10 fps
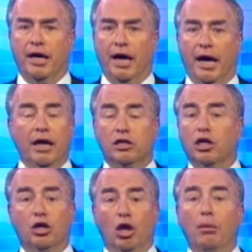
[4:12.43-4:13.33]
And it's
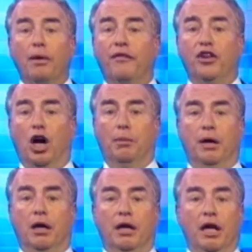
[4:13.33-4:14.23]
a global
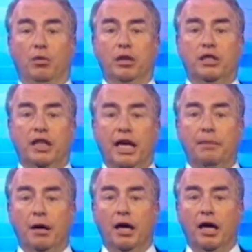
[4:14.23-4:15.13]
phenomenon, it would
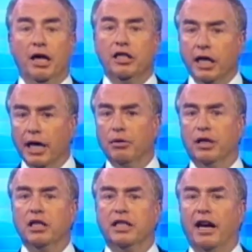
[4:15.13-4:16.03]
seem. Check out
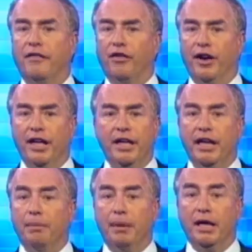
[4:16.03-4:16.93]
this ad for
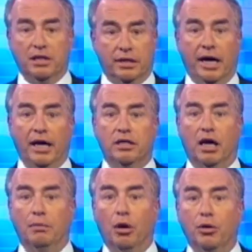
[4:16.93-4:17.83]
India based
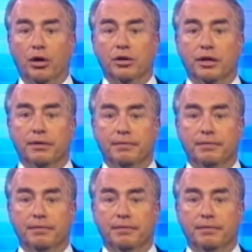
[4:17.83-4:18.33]
Tata Motors.